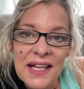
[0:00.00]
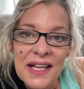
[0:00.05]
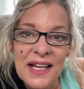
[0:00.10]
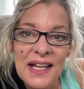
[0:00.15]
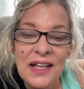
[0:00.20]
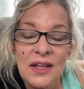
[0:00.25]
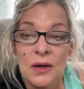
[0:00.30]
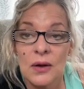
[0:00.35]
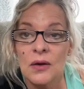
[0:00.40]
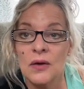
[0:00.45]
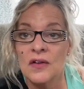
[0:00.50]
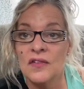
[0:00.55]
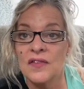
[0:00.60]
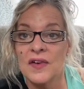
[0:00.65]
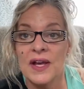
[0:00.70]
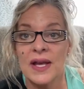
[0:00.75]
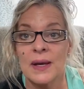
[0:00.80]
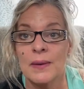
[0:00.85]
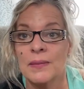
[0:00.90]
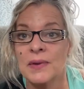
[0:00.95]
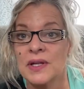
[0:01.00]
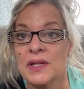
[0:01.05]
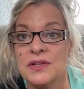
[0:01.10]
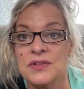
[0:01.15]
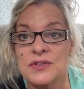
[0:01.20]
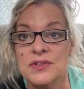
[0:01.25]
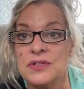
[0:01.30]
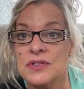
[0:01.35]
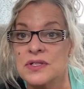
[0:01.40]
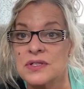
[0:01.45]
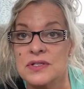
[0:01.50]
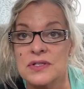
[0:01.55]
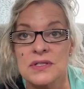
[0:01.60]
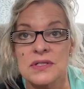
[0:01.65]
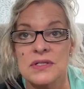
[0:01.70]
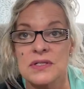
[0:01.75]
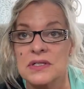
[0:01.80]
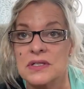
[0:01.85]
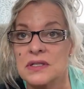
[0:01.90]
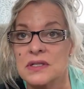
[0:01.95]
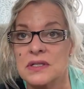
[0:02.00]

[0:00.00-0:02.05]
The whole family is just...